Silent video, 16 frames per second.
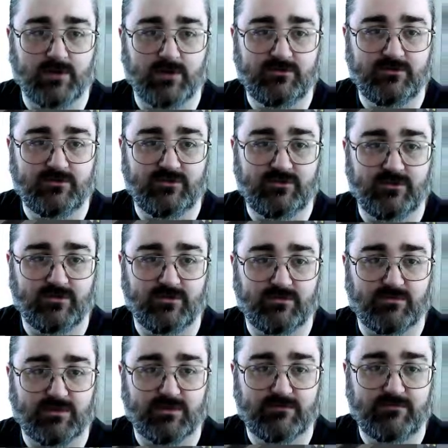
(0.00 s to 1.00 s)
2, 3, and
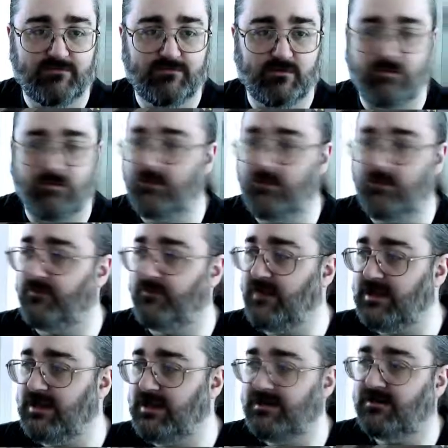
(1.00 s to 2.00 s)
4. Well, there you
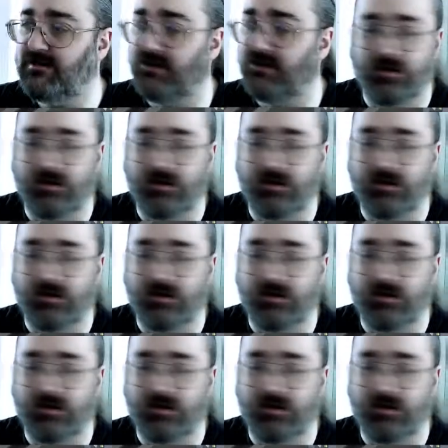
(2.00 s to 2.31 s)
go.